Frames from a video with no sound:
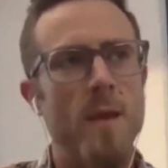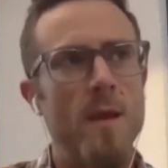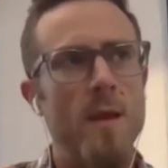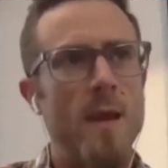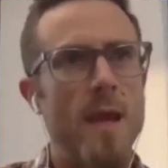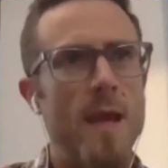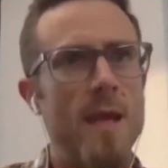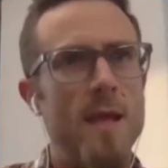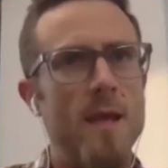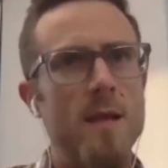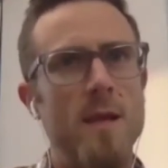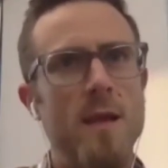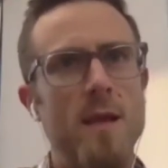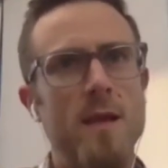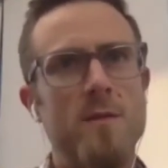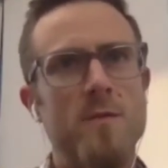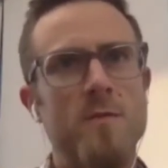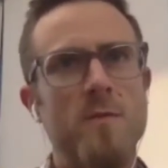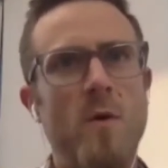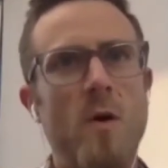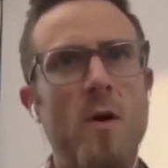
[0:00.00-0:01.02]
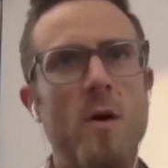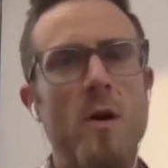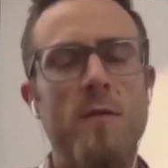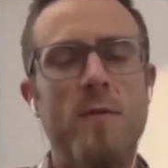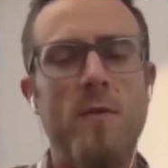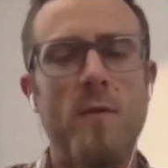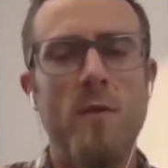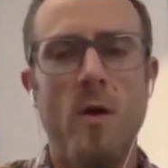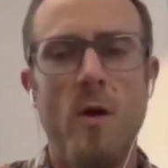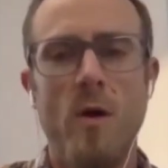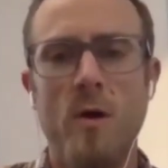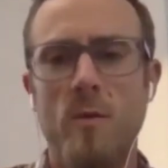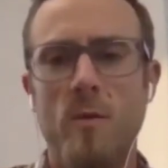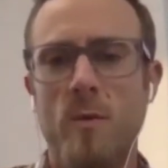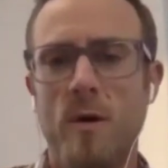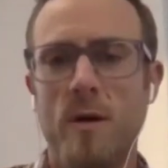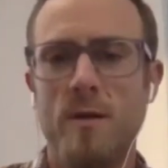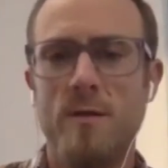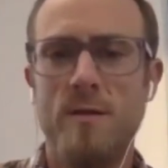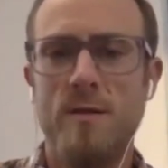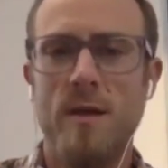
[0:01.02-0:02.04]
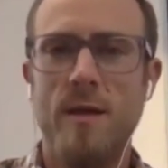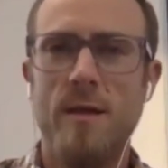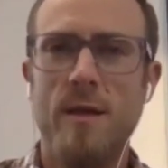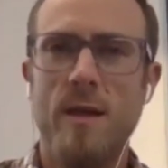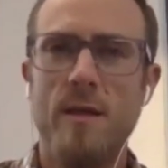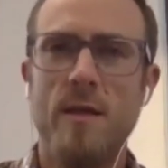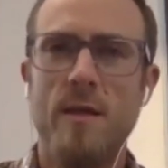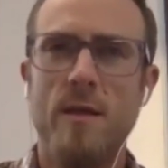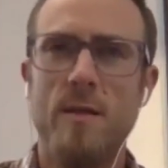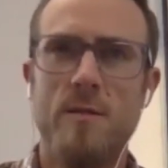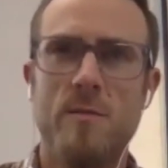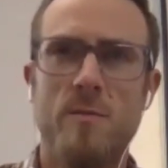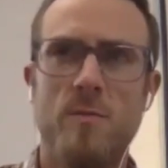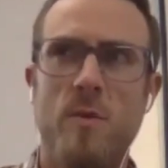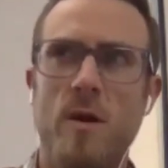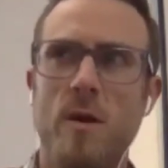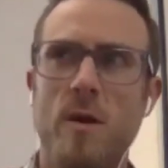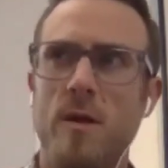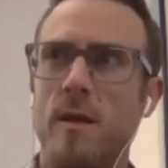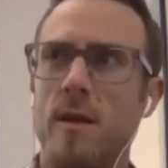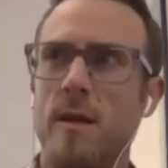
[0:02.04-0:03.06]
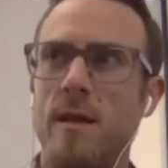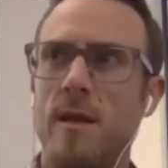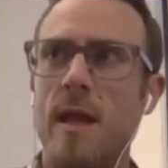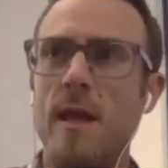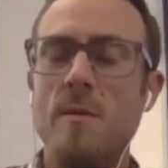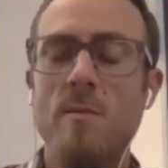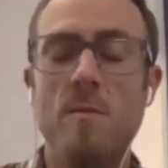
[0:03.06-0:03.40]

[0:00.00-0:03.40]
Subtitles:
And it's far enough along where it's like, I think it's probably like 8